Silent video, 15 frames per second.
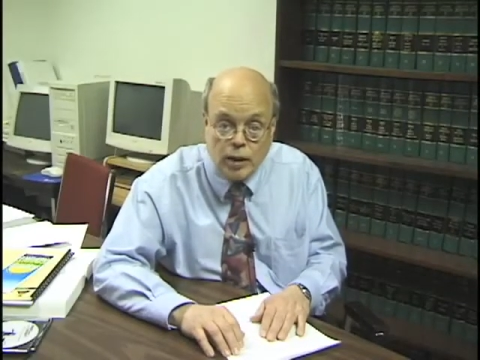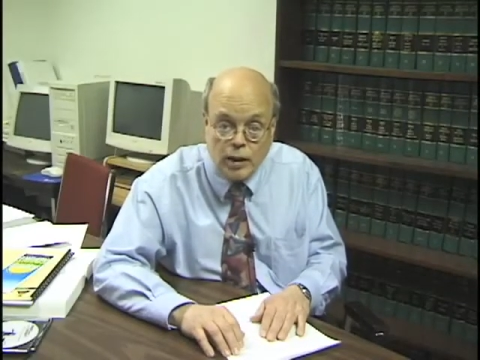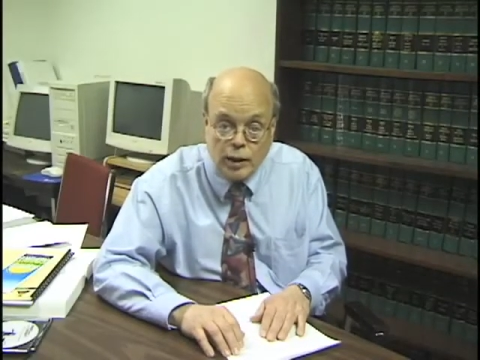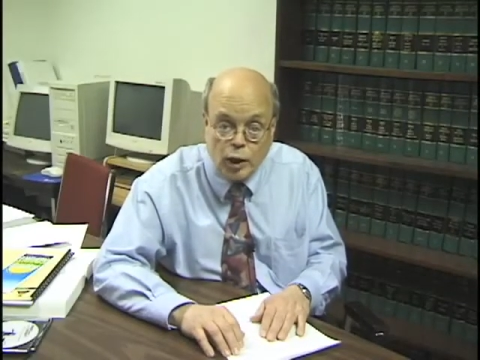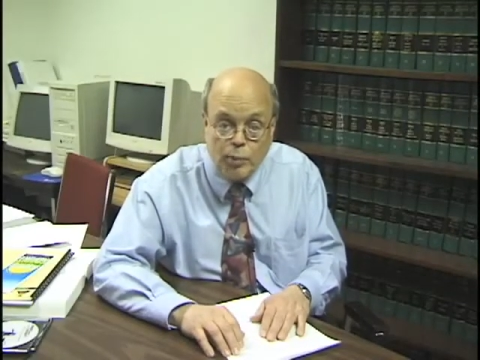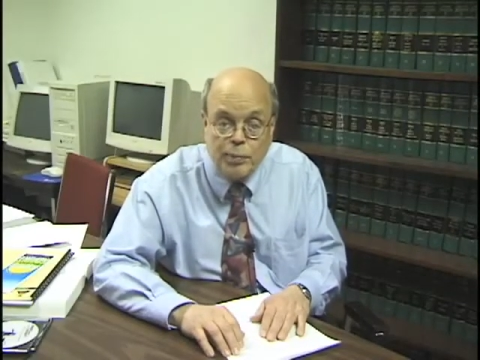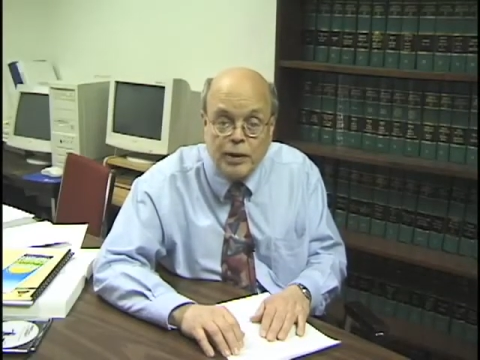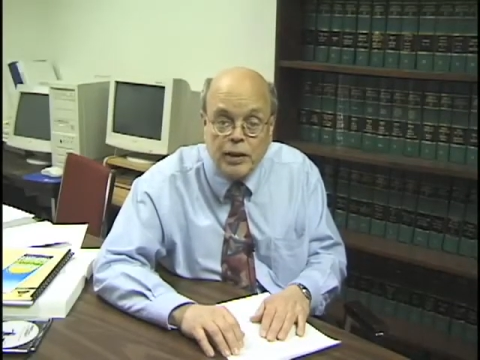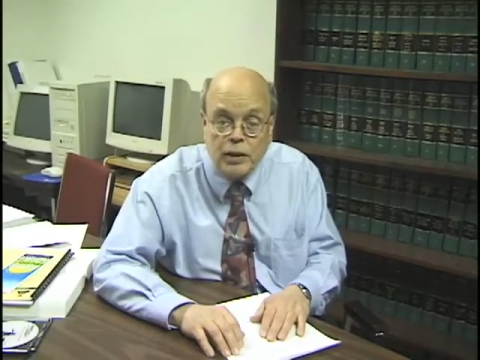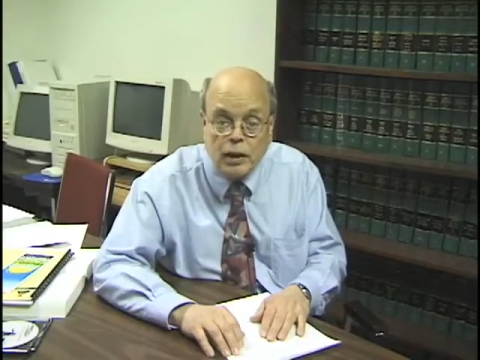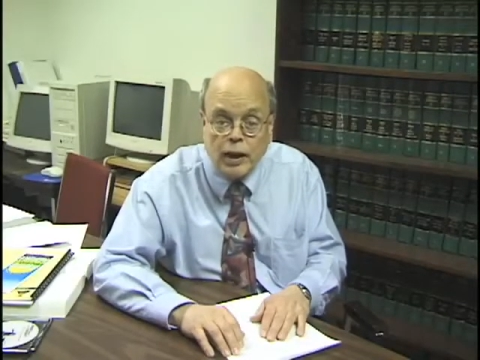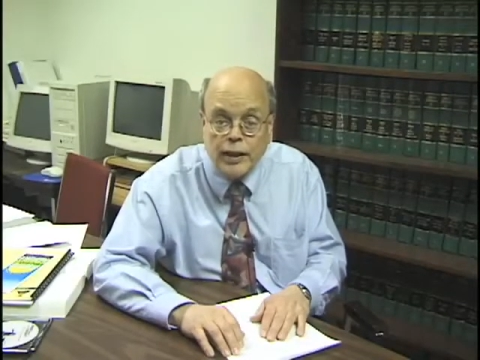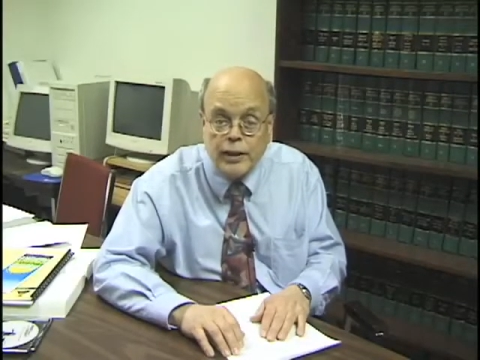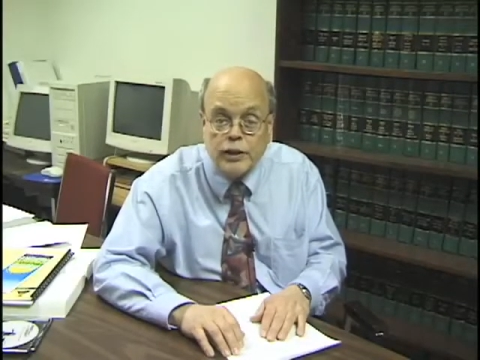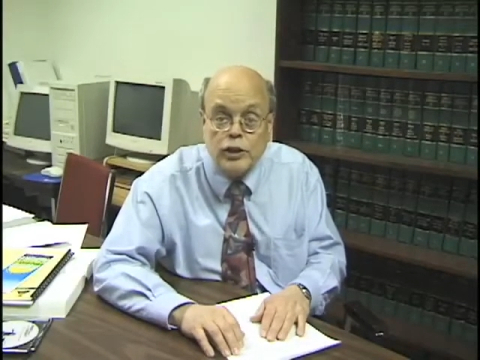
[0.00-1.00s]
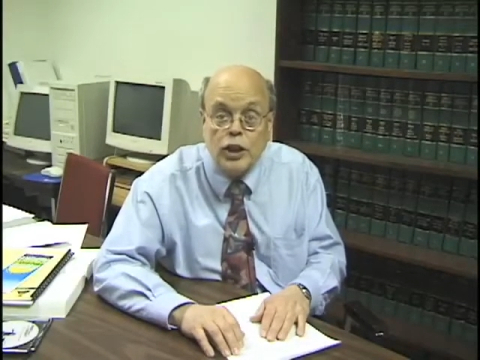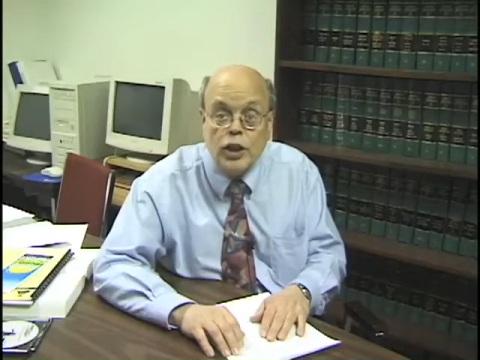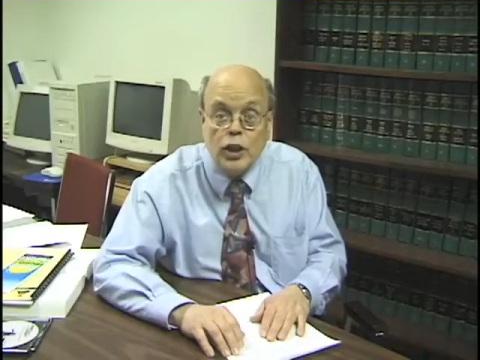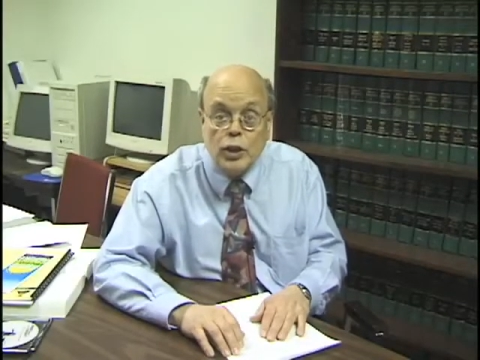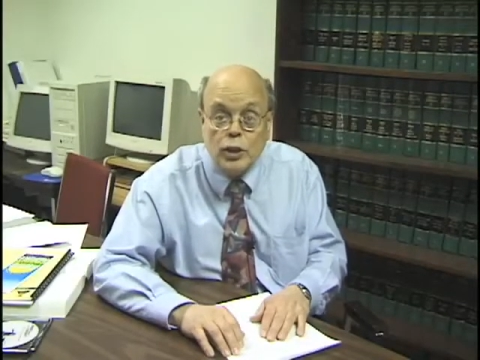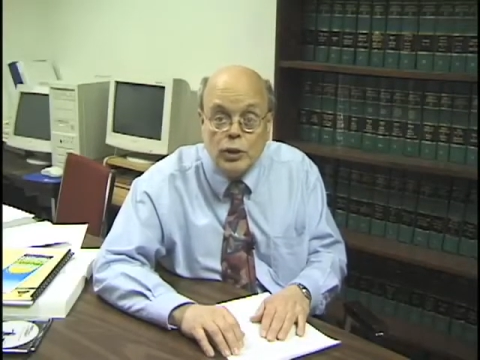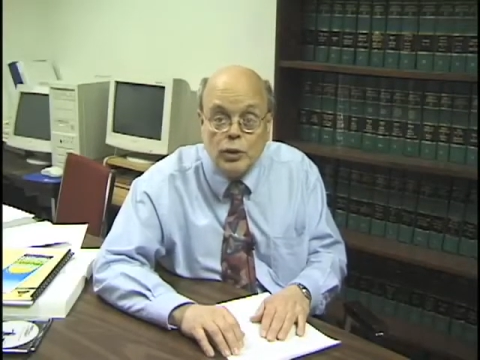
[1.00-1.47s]
in helping clients
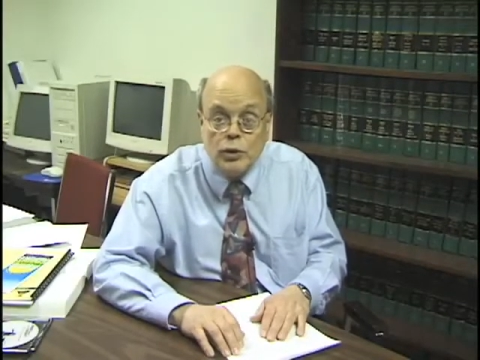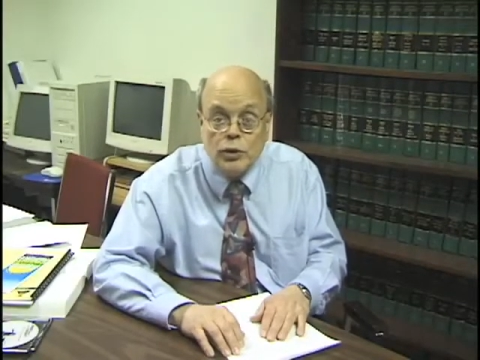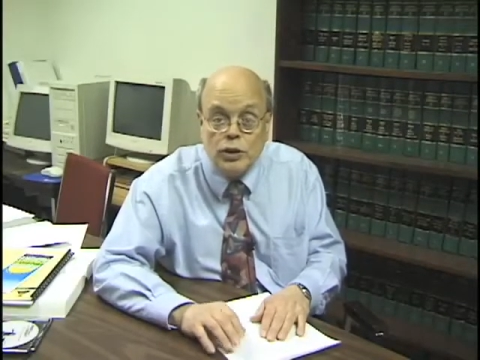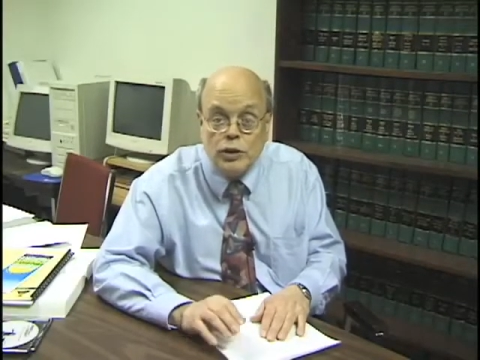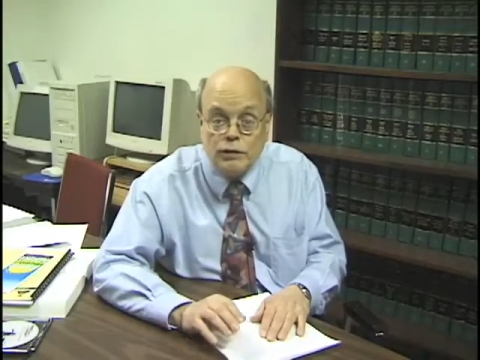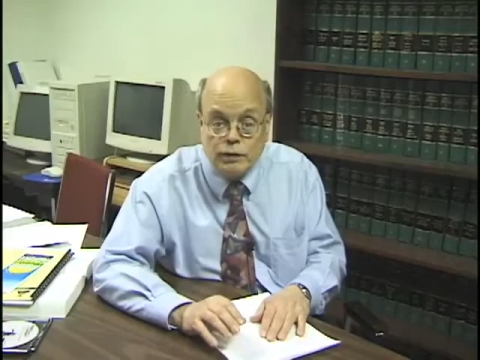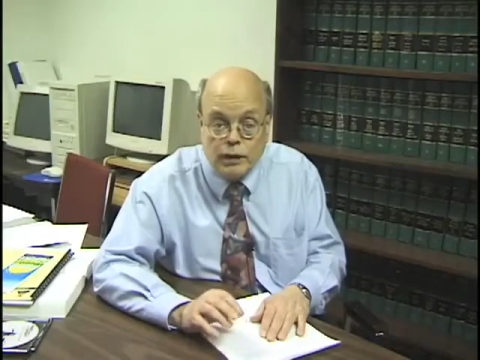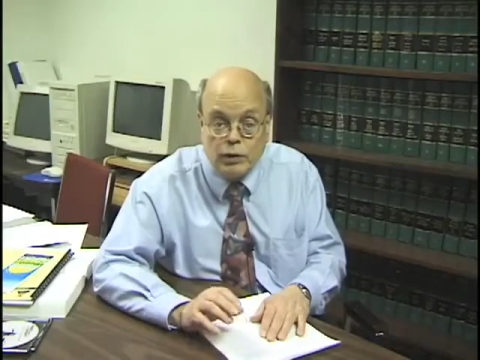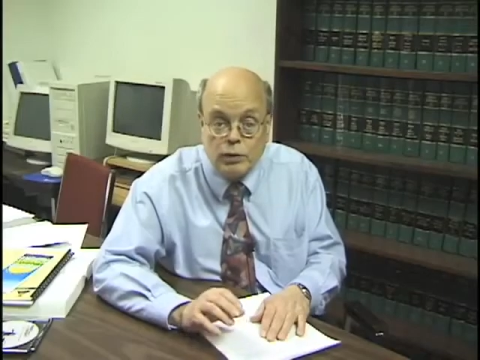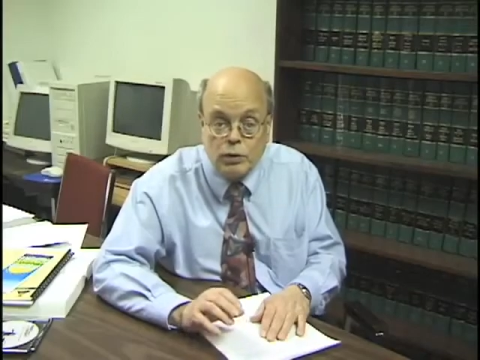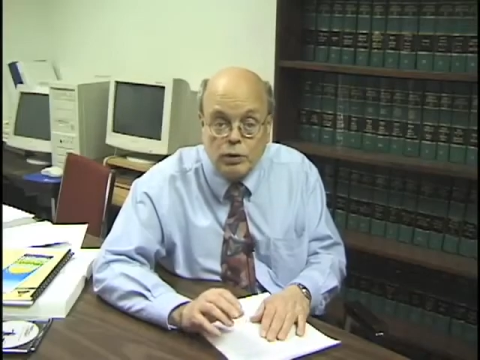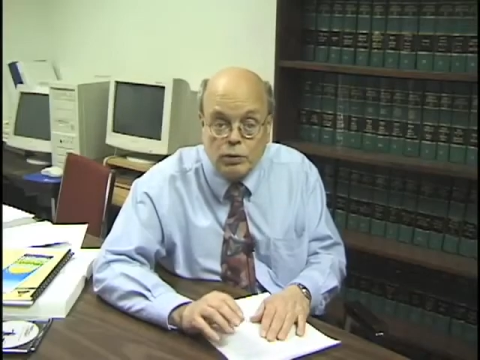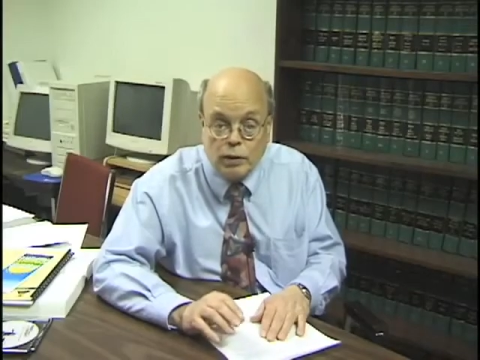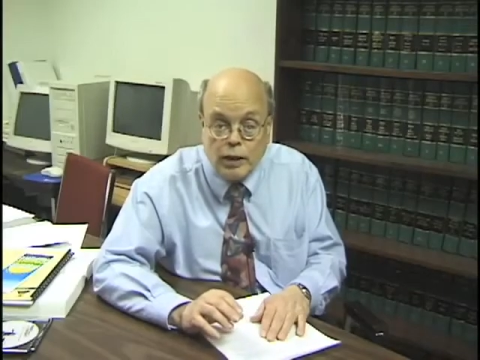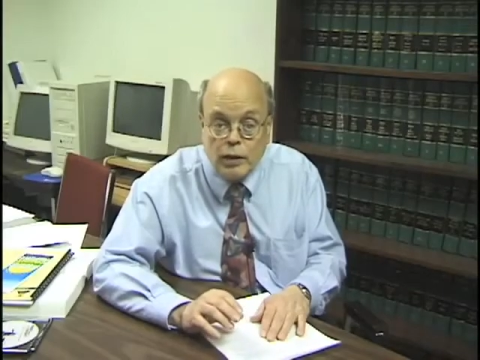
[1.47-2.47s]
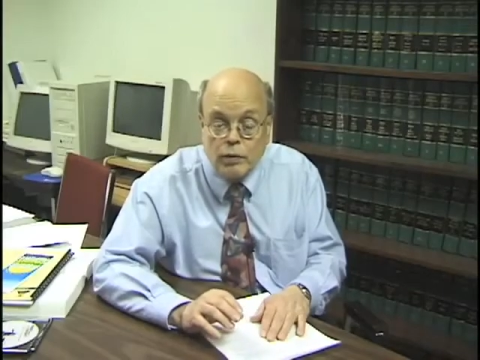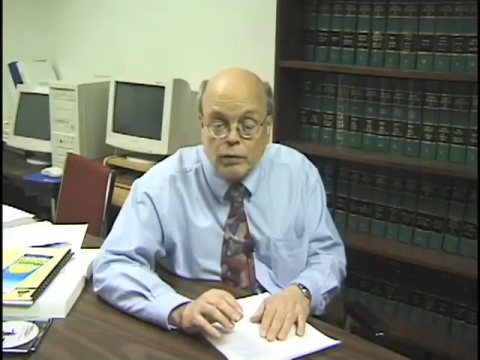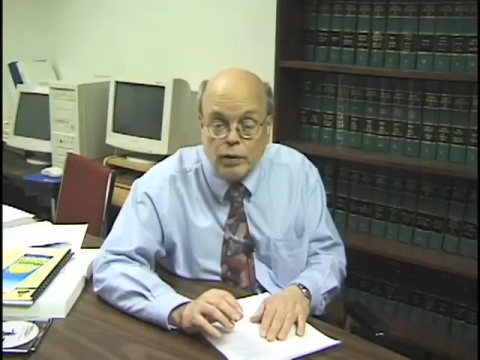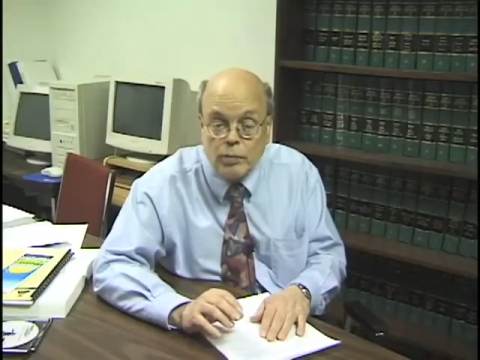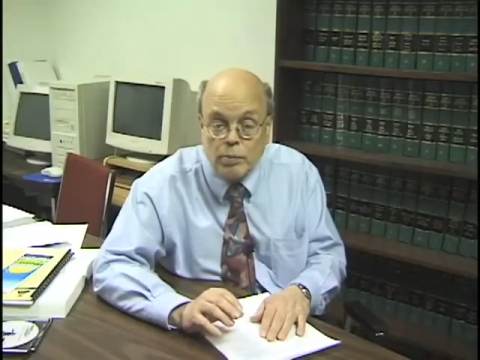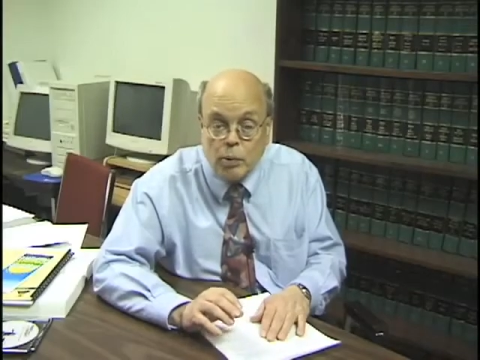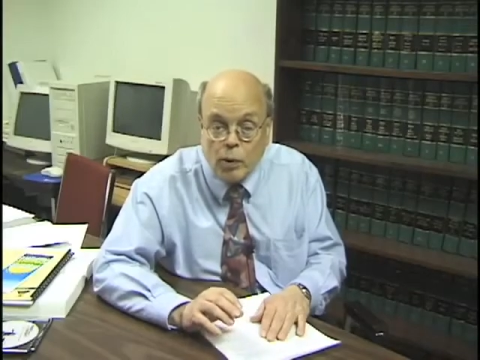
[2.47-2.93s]
use the Federal Credit
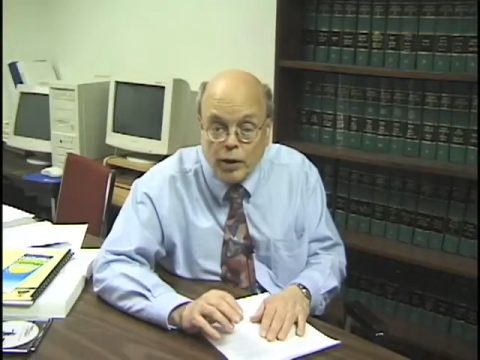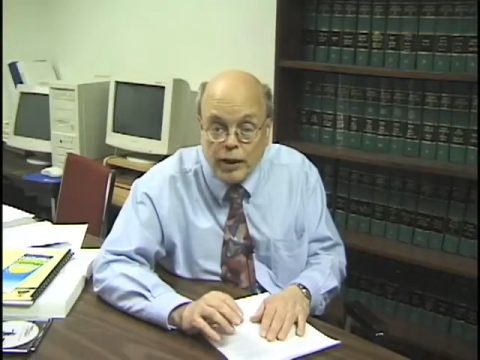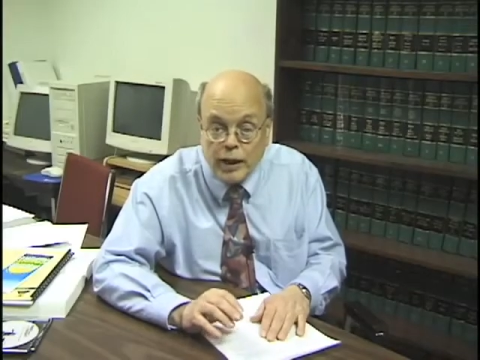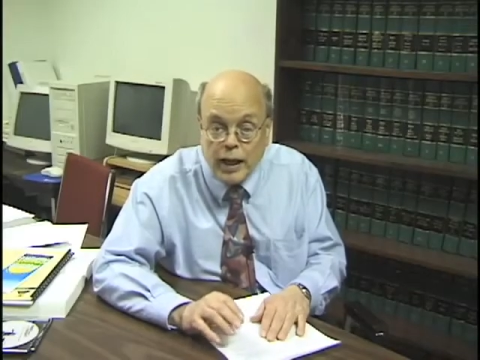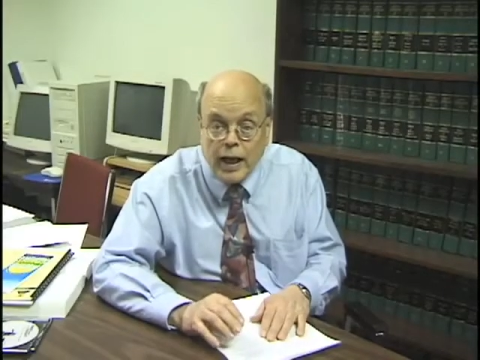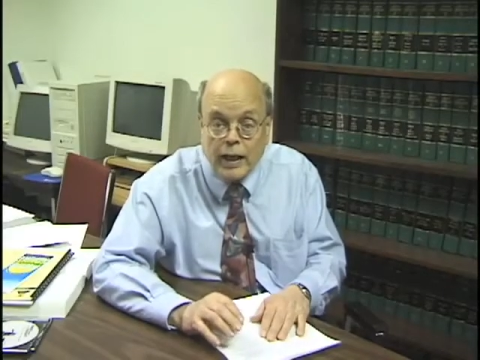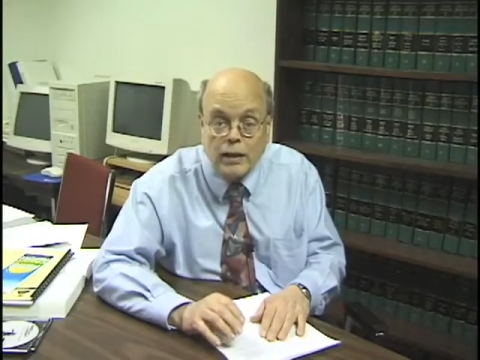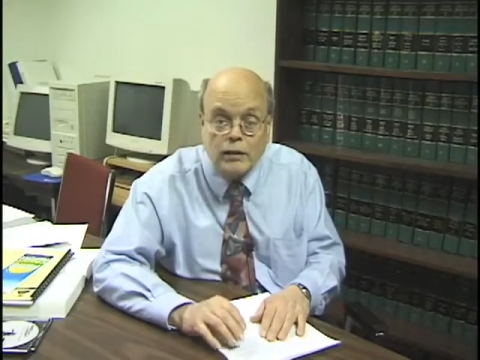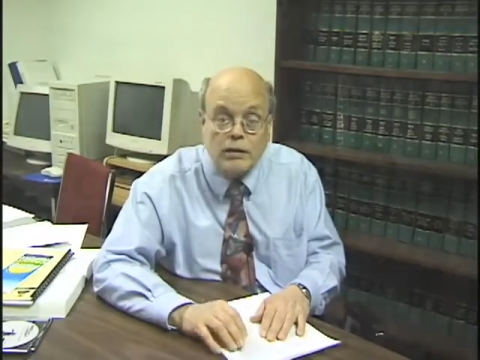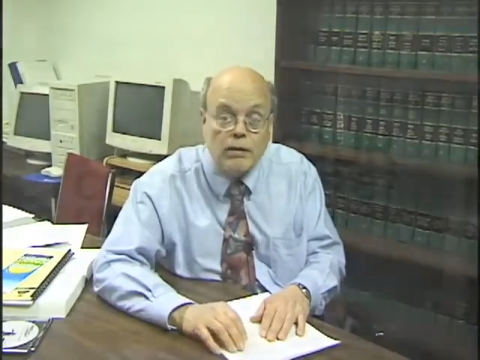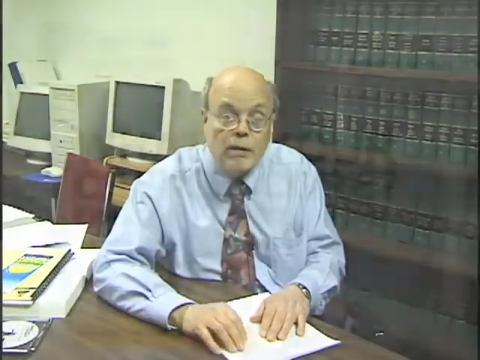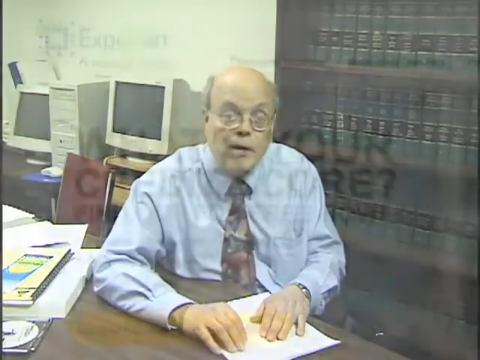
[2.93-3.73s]
Reporting Act